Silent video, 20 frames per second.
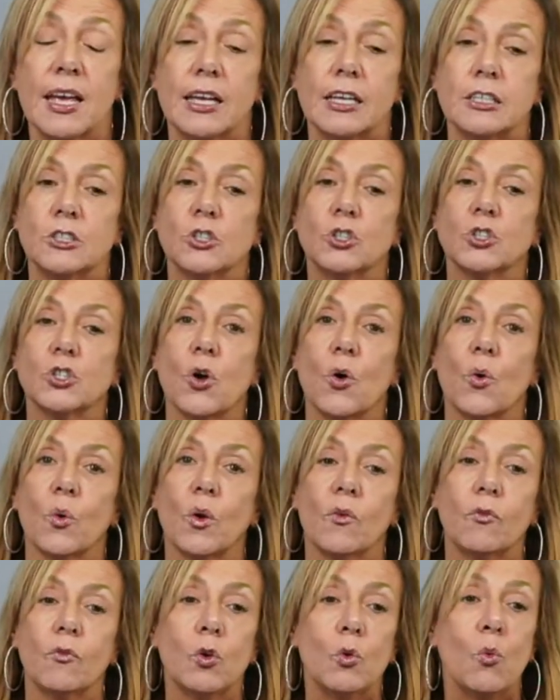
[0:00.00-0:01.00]
And so
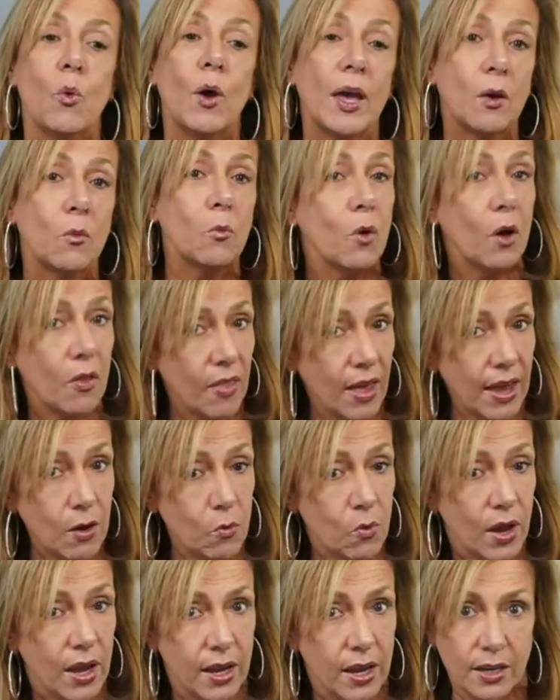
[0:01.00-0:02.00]
if you wait while they
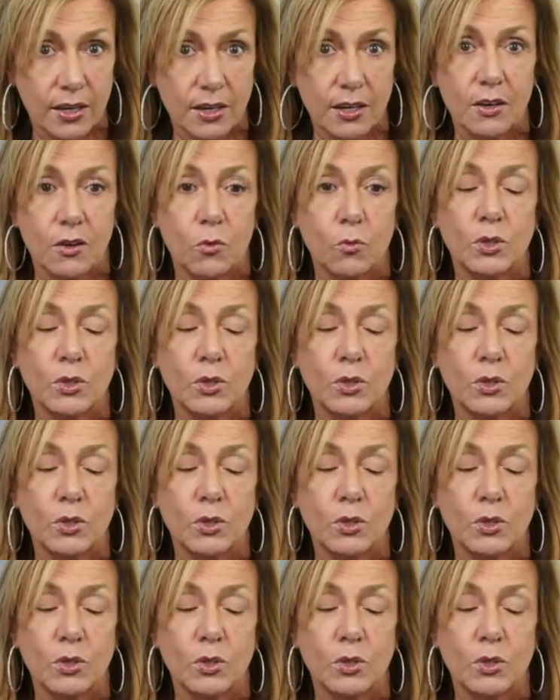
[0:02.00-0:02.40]
wait,